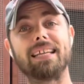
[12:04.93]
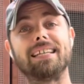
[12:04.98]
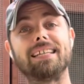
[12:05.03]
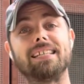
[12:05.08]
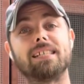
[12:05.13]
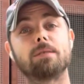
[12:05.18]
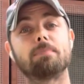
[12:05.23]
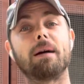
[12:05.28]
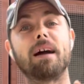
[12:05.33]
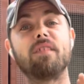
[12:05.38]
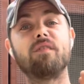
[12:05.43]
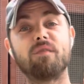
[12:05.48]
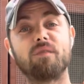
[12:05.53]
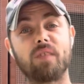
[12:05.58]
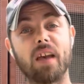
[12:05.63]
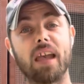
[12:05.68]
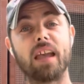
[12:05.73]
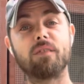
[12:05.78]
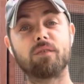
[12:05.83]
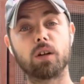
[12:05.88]
It is my
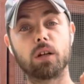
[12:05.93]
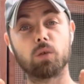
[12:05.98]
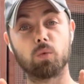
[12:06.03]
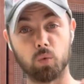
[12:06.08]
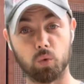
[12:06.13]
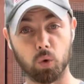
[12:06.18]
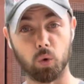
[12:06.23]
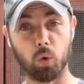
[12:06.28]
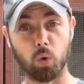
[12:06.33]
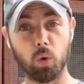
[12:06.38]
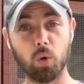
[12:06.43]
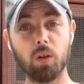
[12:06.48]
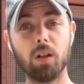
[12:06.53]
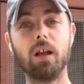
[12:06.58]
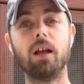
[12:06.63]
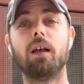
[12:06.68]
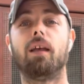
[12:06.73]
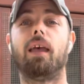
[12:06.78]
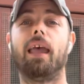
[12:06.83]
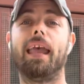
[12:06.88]
favorite rule,
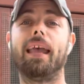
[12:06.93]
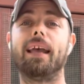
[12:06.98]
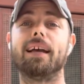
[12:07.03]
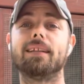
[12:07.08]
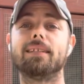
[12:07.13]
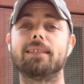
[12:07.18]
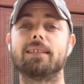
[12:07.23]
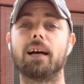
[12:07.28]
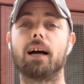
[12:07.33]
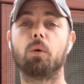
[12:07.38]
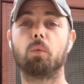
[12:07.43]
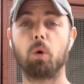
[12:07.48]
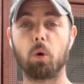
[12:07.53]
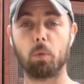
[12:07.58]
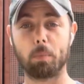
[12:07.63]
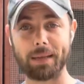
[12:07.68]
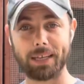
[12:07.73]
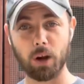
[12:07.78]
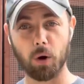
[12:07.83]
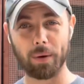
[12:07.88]
and we'll
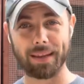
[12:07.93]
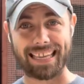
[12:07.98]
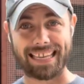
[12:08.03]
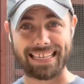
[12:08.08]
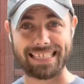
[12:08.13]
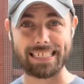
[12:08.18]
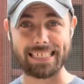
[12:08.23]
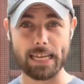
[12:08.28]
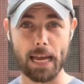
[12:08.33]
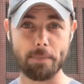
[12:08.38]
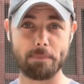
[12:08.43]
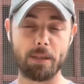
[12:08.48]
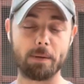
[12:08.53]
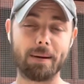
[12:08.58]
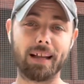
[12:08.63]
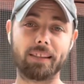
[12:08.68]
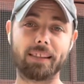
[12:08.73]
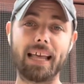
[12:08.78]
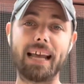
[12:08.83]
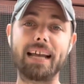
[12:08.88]
be going in depth
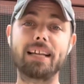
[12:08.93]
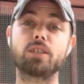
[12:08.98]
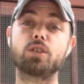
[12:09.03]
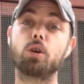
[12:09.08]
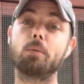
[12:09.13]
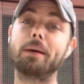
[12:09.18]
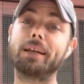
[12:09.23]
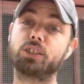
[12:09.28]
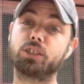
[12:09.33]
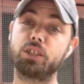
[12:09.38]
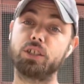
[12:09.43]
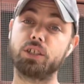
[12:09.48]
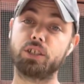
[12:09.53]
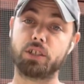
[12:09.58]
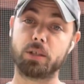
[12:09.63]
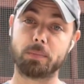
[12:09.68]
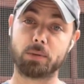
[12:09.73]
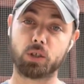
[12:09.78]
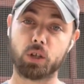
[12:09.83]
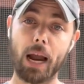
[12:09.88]
about that. So make sure you
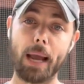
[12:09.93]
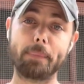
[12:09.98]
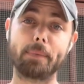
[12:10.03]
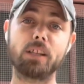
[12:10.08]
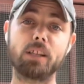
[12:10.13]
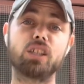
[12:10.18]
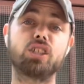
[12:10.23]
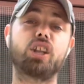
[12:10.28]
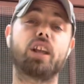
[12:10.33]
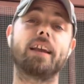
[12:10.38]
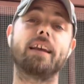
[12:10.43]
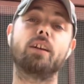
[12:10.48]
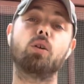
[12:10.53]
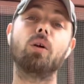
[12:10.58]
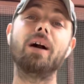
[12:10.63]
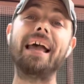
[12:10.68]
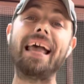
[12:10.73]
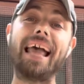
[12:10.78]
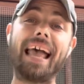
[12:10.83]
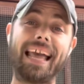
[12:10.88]
subscribe to the
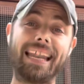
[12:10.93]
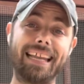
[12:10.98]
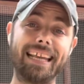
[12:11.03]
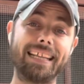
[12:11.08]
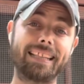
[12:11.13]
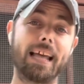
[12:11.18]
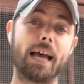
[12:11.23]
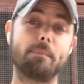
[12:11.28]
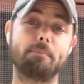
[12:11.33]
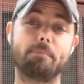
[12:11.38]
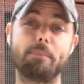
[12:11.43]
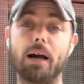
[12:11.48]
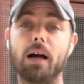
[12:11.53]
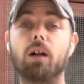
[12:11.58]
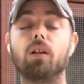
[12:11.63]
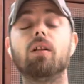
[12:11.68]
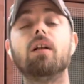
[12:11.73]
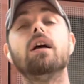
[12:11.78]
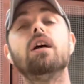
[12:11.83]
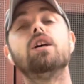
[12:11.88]
channel and hit that
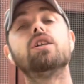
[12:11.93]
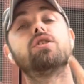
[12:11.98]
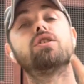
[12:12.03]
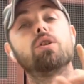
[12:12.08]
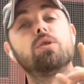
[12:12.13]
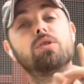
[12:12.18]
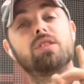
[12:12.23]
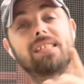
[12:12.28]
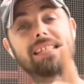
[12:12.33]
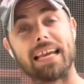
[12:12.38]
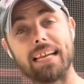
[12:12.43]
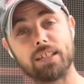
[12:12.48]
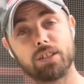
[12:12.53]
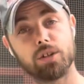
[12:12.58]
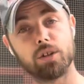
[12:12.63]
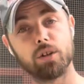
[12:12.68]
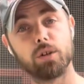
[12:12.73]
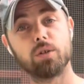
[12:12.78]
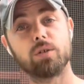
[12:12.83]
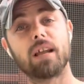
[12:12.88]
bell. So stay
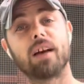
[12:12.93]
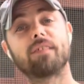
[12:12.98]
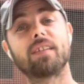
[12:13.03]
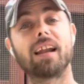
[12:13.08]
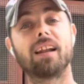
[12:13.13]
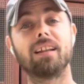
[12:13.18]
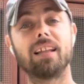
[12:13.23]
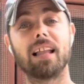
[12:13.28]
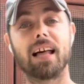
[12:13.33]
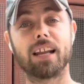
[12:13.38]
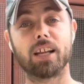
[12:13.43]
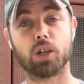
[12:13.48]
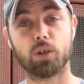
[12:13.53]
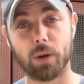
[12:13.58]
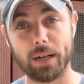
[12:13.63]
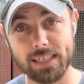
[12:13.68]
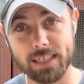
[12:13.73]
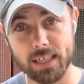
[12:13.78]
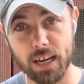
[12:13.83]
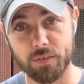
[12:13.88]
tuned. I've got a lot of
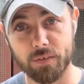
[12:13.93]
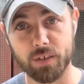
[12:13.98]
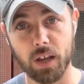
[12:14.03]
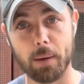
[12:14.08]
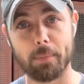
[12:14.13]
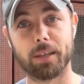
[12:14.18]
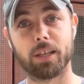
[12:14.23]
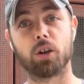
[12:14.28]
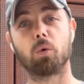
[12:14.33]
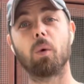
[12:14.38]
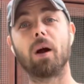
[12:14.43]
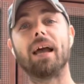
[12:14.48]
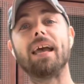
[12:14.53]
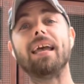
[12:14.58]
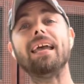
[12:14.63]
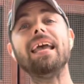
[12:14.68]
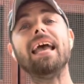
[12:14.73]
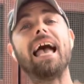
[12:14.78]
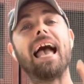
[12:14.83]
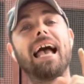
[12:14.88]
great stuff coming your
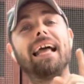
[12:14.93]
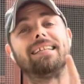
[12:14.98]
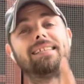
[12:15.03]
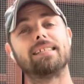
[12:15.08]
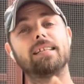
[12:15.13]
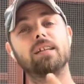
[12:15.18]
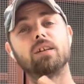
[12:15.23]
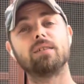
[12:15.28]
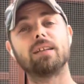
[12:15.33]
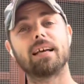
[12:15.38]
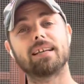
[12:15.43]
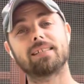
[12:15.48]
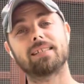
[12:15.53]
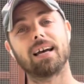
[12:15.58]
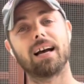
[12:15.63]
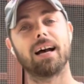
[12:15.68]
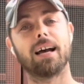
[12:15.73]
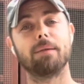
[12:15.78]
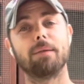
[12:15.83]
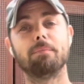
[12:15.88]
way. And until next
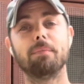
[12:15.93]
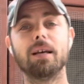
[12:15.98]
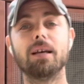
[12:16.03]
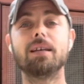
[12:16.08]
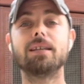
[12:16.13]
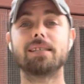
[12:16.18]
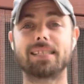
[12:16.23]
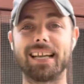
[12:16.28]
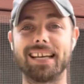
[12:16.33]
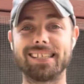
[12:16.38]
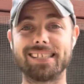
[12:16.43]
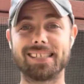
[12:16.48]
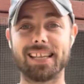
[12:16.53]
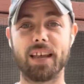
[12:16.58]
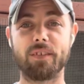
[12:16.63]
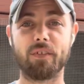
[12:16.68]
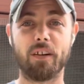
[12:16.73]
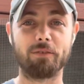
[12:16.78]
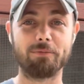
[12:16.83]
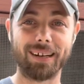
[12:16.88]
time, stay
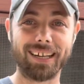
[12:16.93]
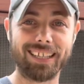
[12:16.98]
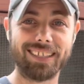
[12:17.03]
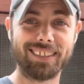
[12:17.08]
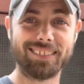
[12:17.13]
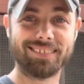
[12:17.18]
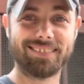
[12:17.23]
safe, everybody.